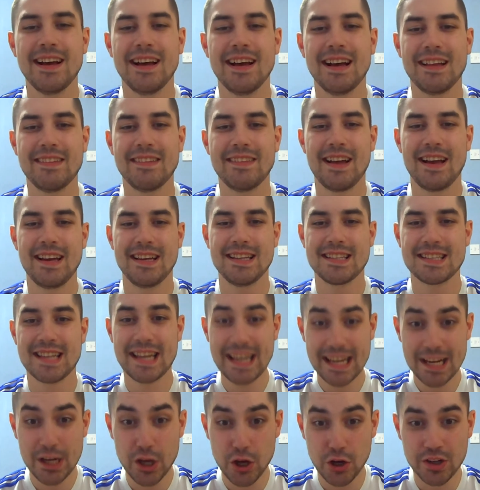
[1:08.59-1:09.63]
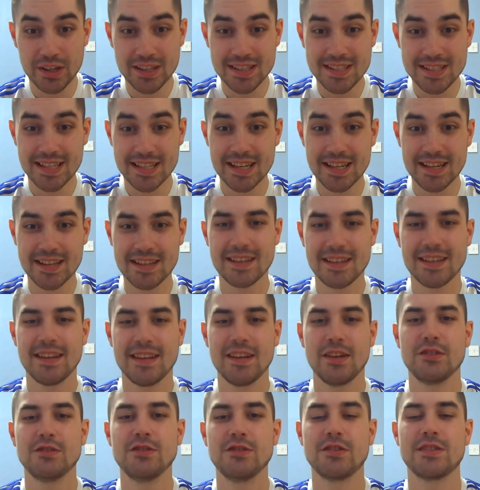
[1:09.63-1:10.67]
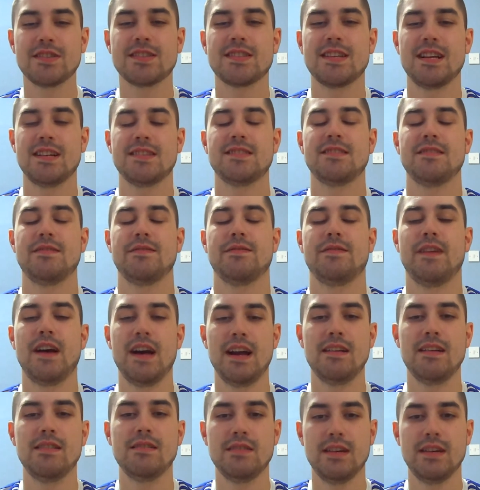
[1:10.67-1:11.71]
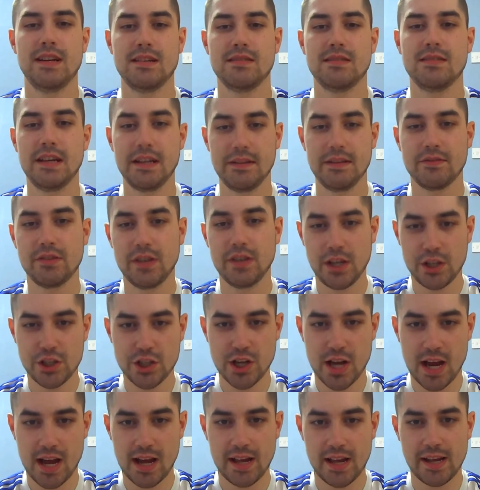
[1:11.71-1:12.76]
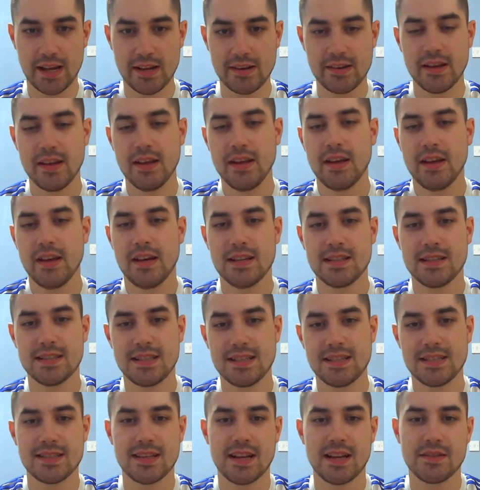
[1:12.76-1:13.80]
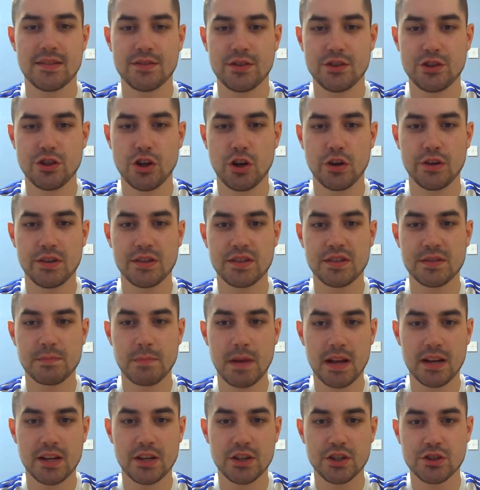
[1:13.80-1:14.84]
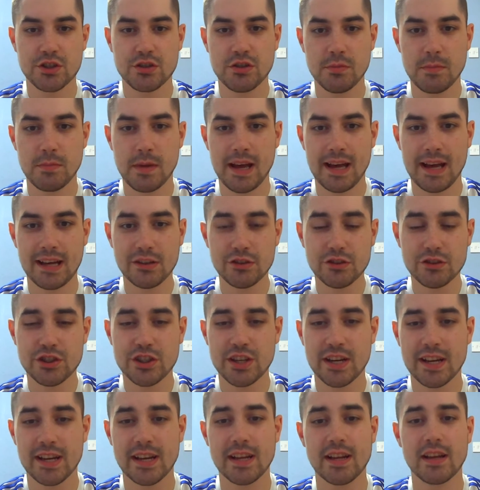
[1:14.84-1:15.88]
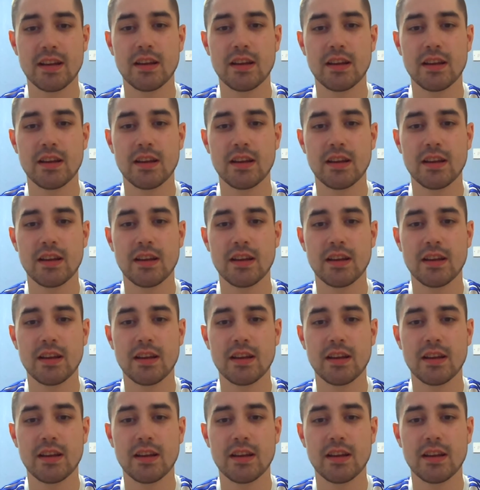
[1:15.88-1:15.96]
and that is Kiko Casilla looks set to finally leave Leeds United as he's set to join Spanish club Elche